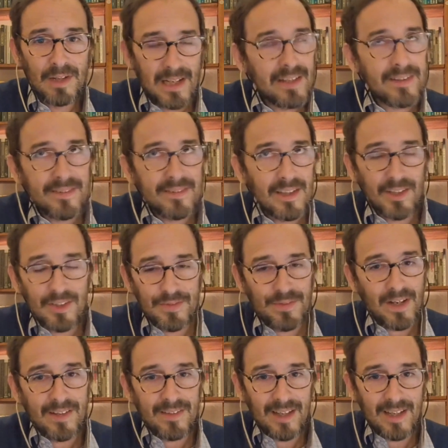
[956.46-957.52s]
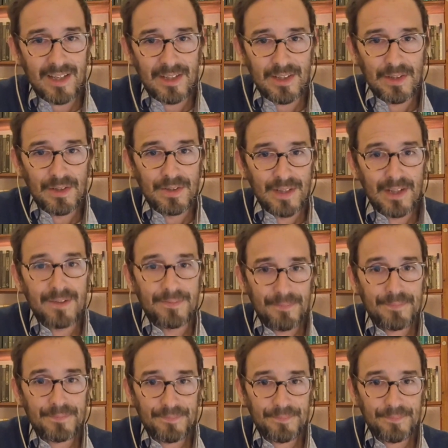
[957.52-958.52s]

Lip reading: realistic as far as I know. Yeah.